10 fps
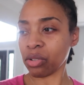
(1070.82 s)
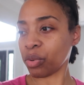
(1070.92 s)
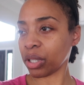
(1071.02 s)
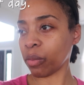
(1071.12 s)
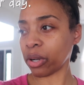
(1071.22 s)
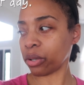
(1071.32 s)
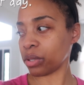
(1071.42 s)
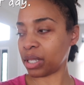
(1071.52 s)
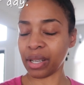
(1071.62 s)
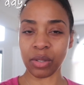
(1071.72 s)
Really one of
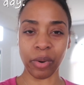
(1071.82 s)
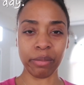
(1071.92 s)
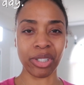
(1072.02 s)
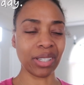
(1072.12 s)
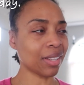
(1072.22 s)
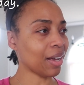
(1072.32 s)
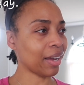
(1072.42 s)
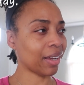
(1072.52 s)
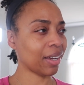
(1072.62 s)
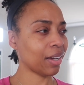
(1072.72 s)
those days where I'm just
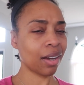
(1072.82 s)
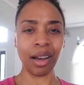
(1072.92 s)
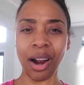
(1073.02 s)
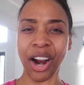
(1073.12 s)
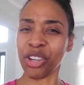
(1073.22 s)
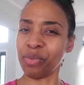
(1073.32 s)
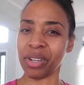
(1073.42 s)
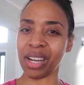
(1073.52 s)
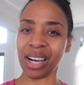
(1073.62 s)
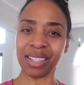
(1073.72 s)
like, are you
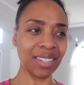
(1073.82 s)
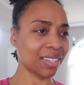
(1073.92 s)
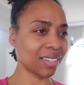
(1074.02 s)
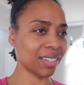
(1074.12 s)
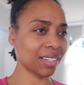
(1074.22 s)
nuts?